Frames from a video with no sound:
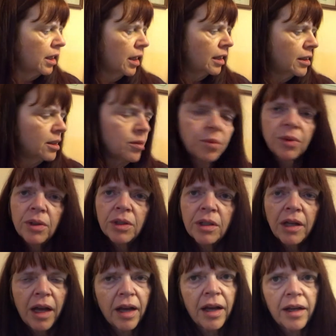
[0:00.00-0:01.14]
I did put
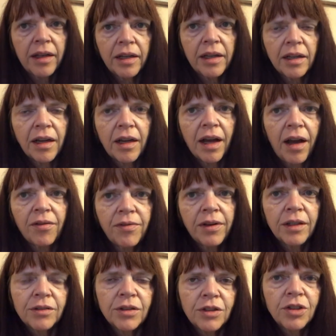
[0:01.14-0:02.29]
a half an
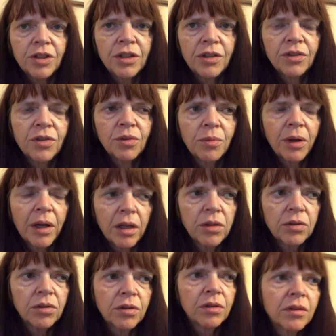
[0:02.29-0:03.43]
ounce of cheese on my hot
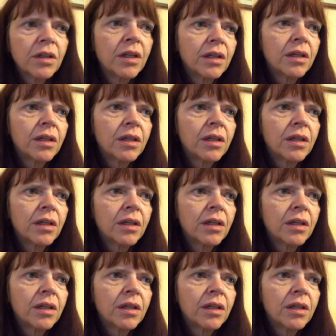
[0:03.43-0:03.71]
dogs,